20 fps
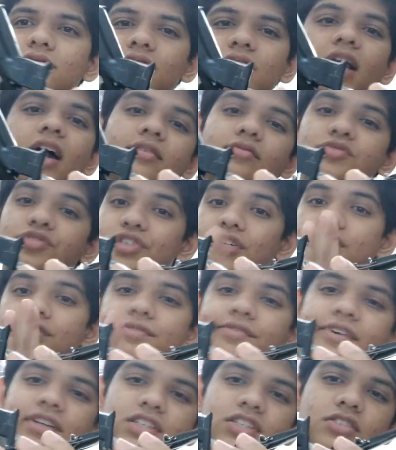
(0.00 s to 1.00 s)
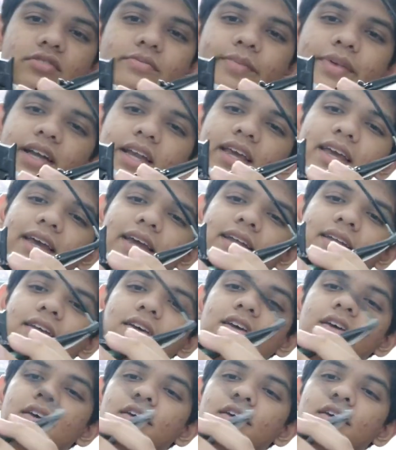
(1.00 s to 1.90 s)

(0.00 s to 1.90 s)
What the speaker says: I've just finished building it,